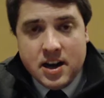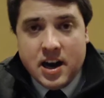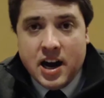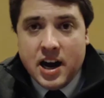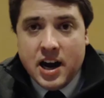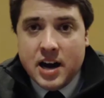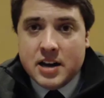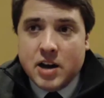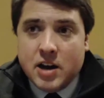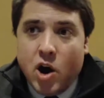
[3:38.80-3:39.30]

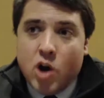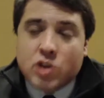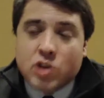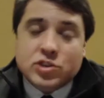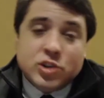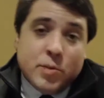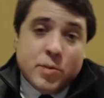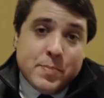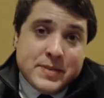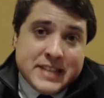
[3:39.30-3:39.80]

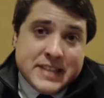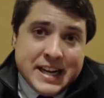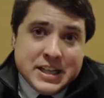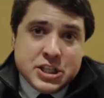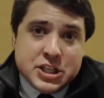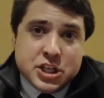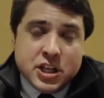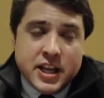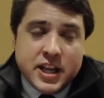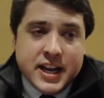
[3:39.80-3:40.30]
Also,
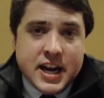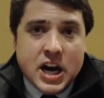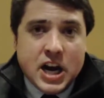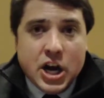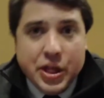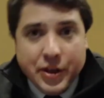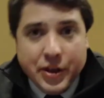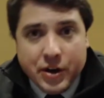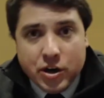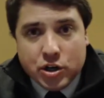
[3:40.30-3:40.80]
potentially
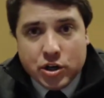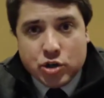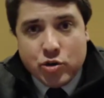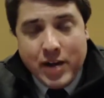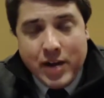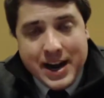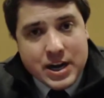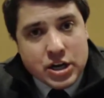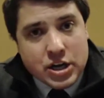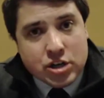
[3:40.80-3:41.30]
other
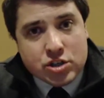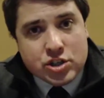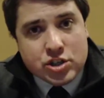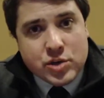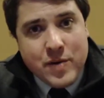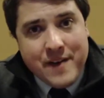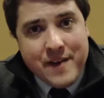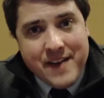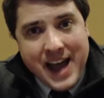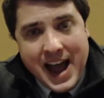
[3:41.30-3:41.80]
creditors
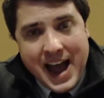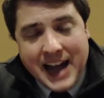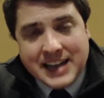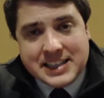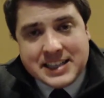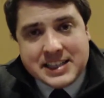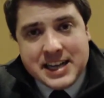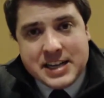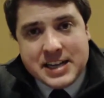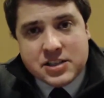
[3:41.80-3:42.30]
who have
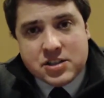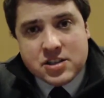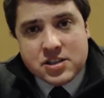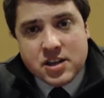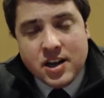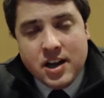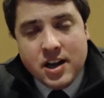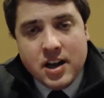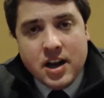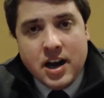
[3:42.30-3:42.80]
access
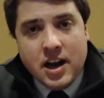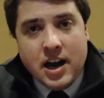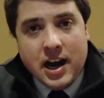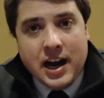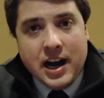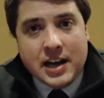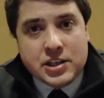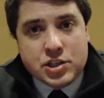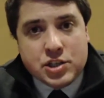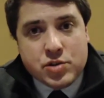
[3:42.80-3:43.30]

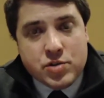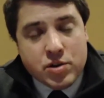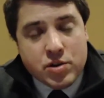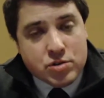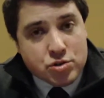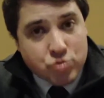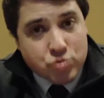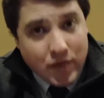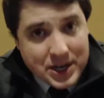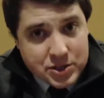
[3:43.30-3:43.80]
to
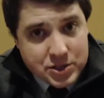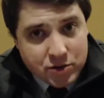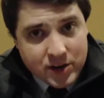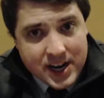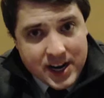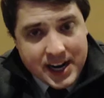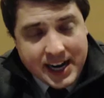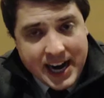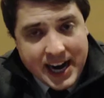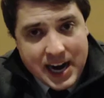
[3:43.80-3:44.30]
those
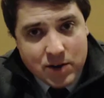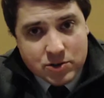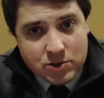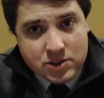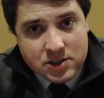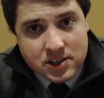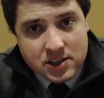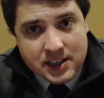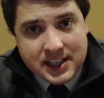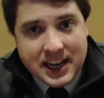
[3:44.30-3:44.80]
treasury
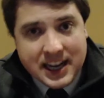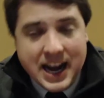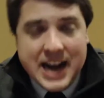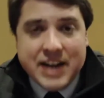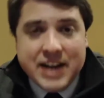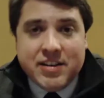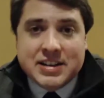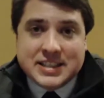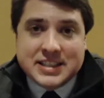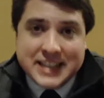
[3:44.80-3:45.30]
accounts that the
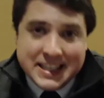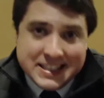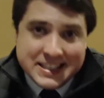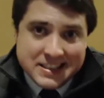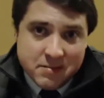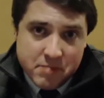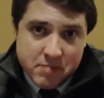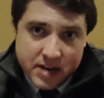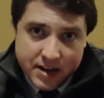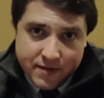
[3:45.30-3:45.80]
IRS
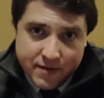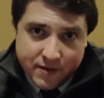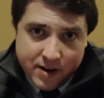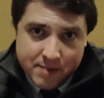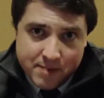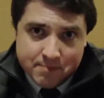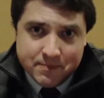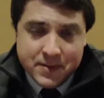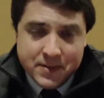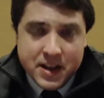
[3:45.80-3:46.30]
gets the money
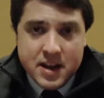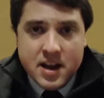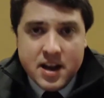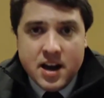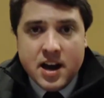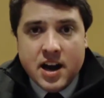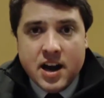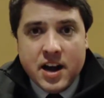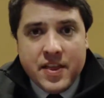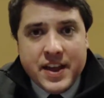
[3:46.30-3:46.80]
from,
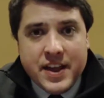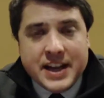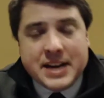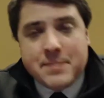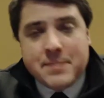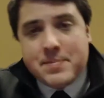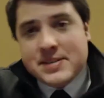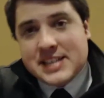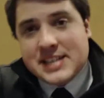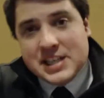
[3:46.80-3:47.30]
they
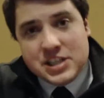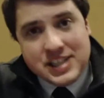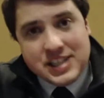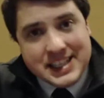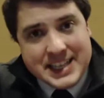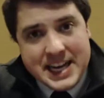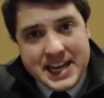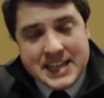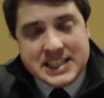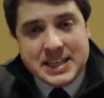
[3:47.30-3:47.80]
can
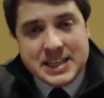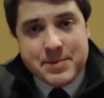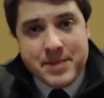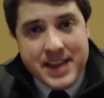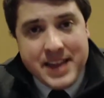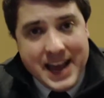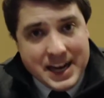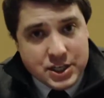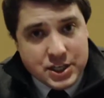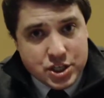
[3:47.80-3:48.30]
potentially take some
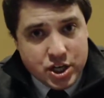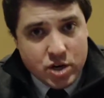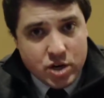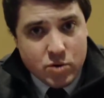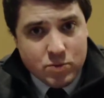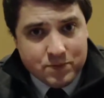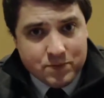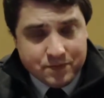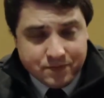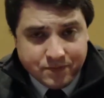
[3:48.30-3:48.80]
of that
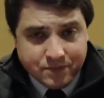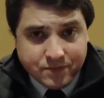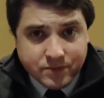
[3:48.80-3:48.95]
too.